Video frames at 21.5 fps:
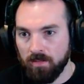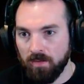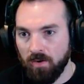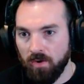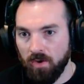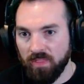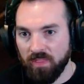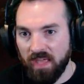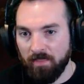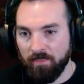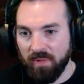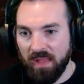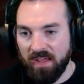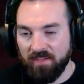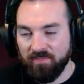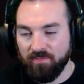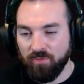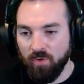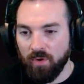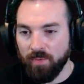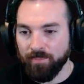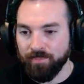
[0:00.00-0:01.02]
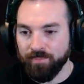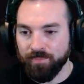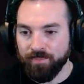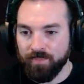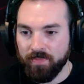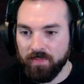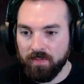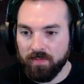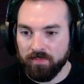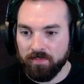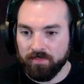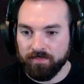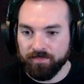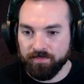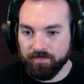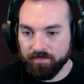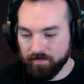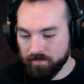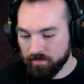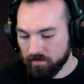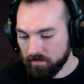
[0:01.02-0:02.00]
on that platform. storage box.
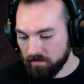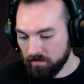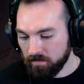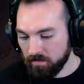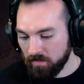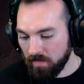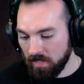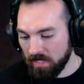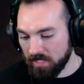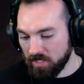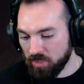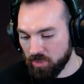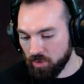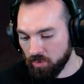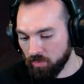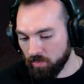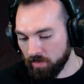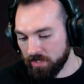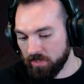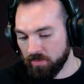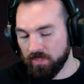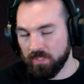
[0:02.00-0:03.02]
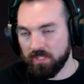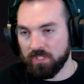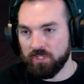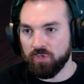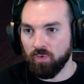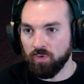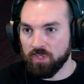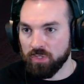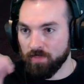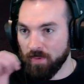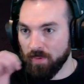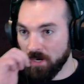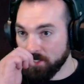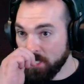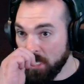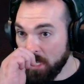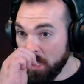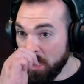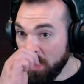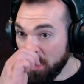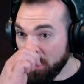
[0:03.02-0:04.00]
That's true. We do need the storage box.
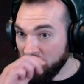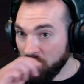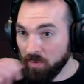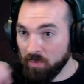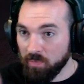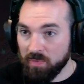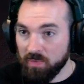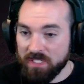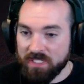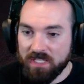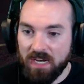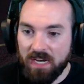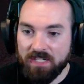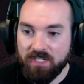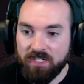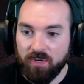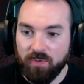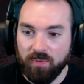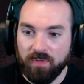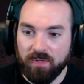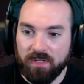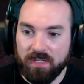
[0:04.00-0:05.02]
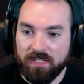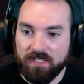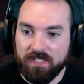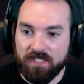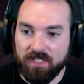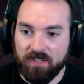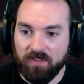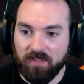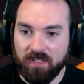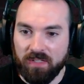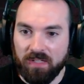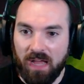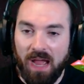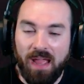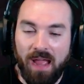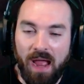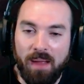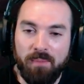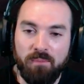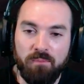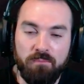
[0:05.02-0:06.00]
The only reason I don't necessarily, I,
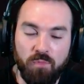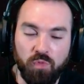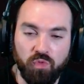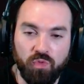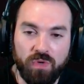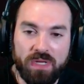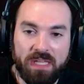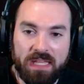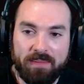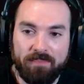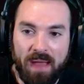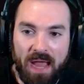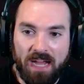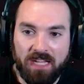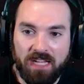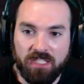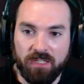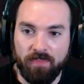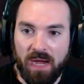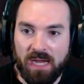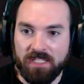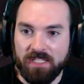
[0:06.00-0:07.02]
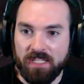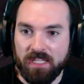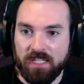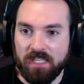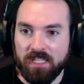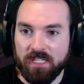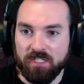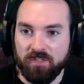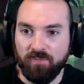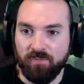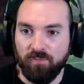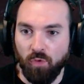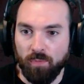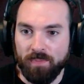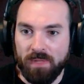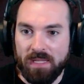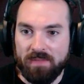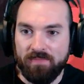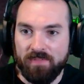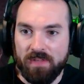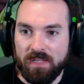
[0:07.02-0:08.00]
am really maximizing this for
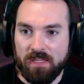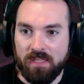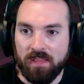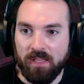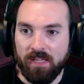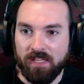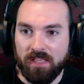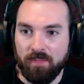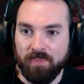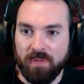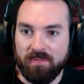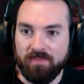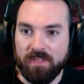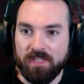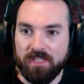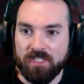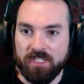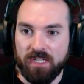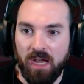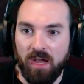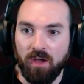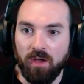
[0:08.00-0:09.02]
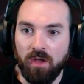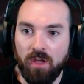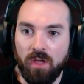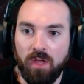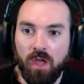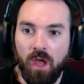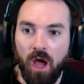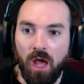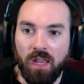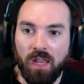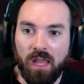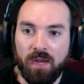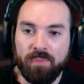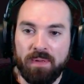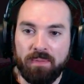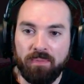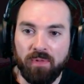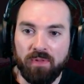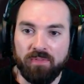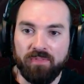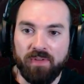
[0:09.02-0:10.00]
PV, like the PV style. A lot of
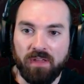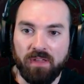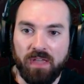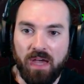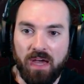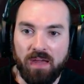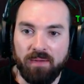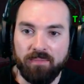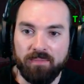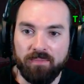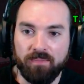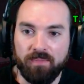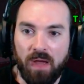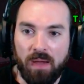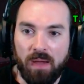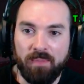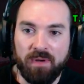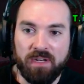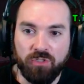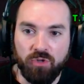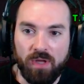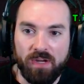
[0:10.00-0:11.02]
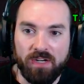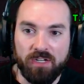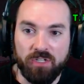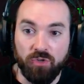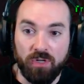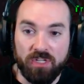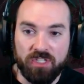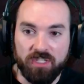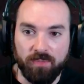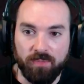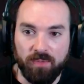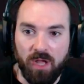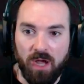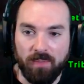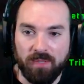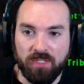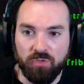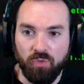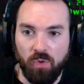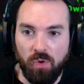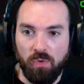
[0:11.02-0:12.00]
people have gotten, I'm going to try to address some
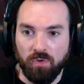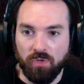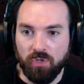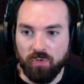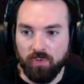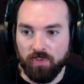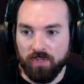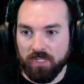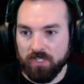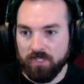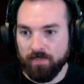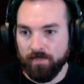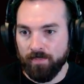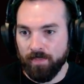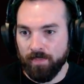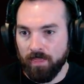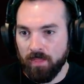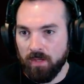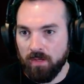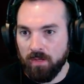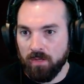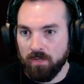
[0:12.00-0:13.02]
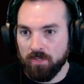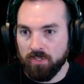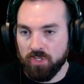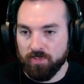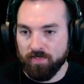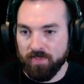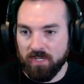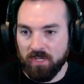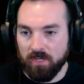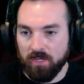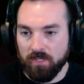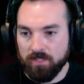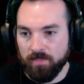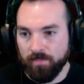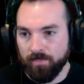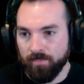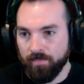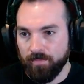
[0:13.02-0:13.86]
comments while we're doing this, just because